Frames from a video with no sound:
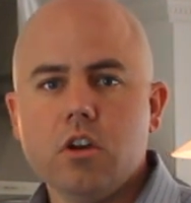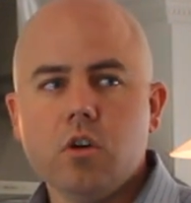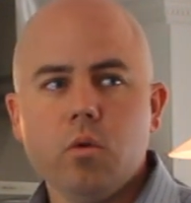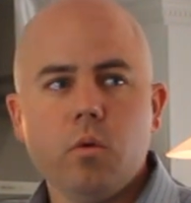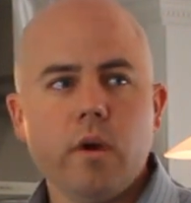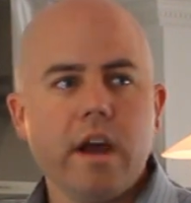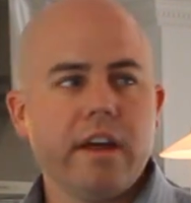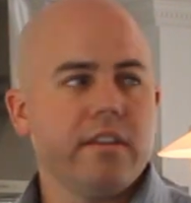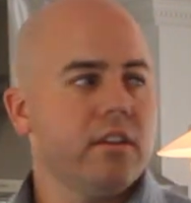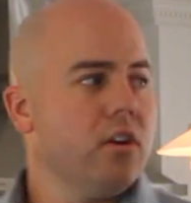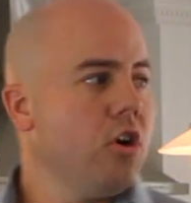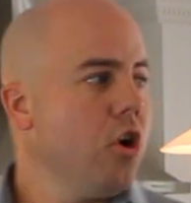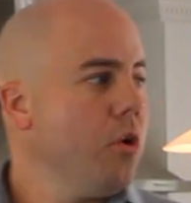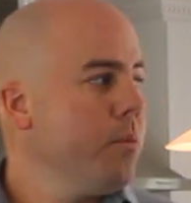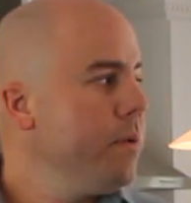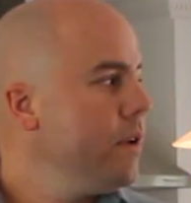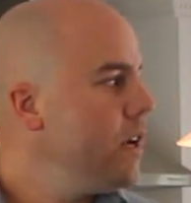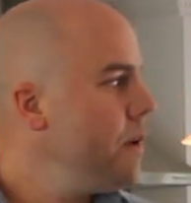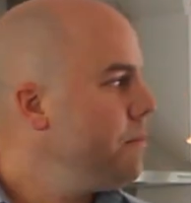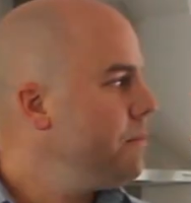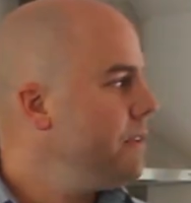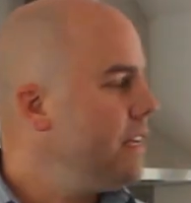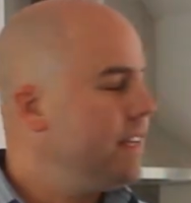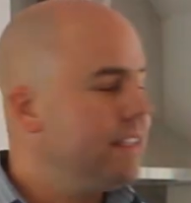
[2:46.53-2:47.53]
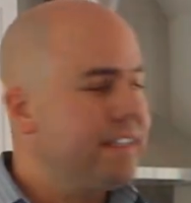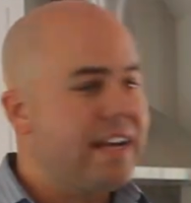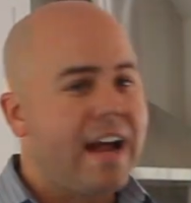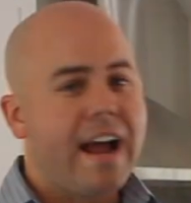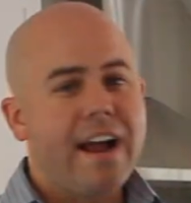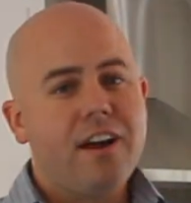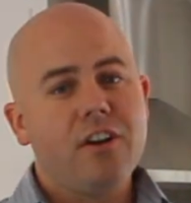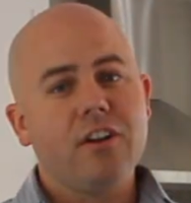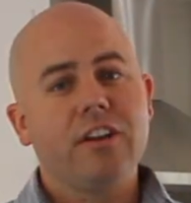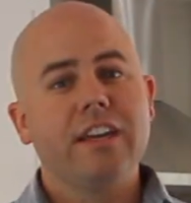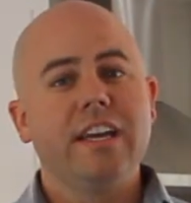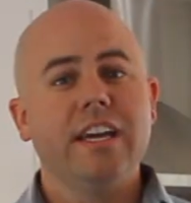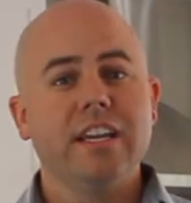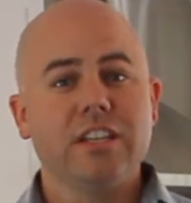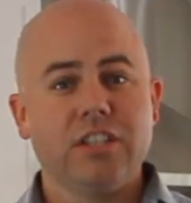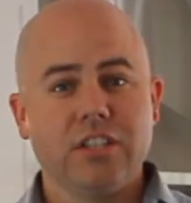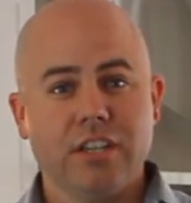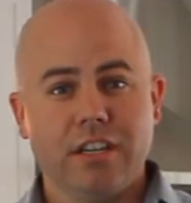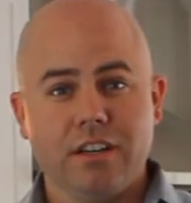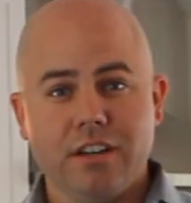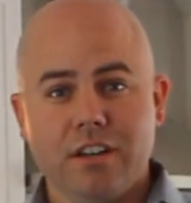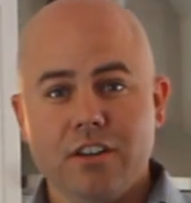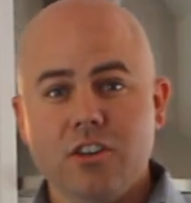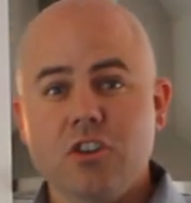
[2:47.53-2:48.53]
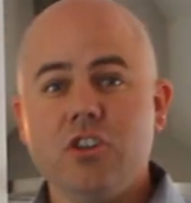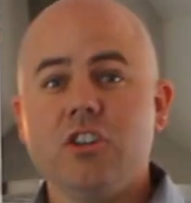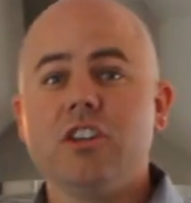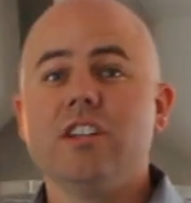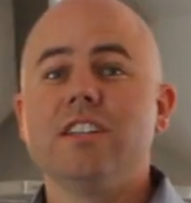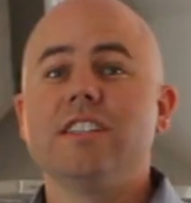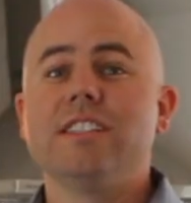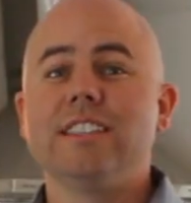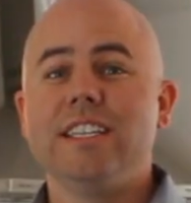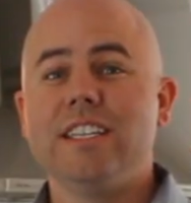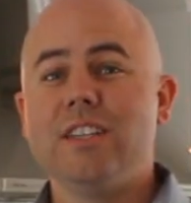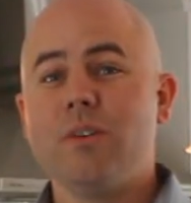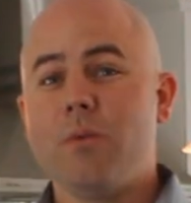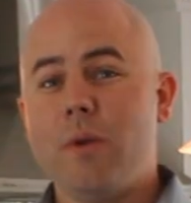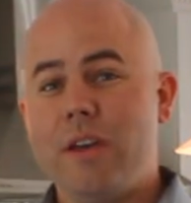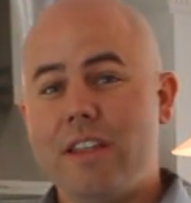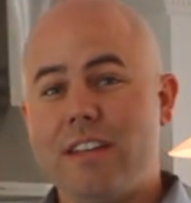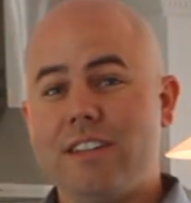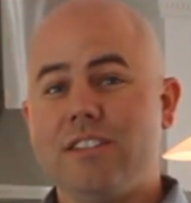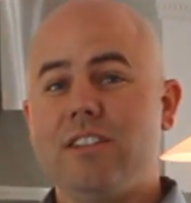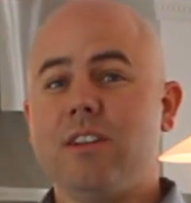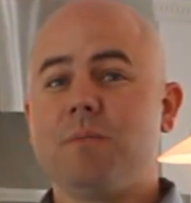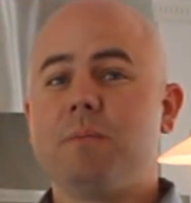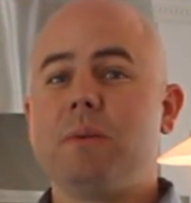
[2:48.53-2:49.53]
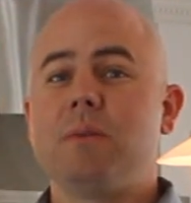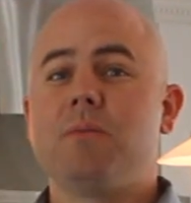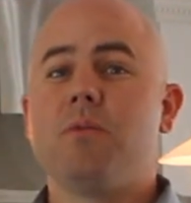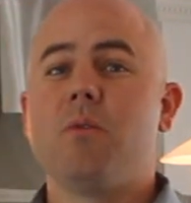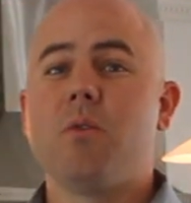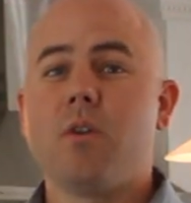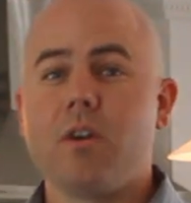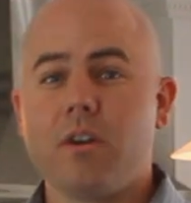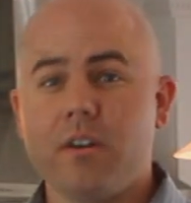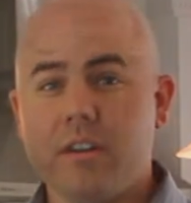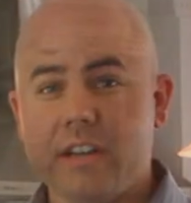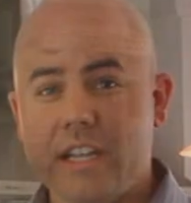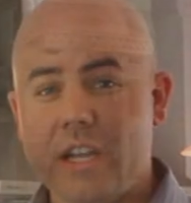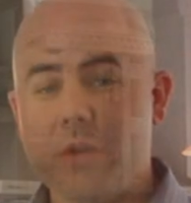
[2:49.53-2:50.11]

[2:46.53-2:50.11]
We had to open up the entire kitchen. You should have seen the way this looked before. It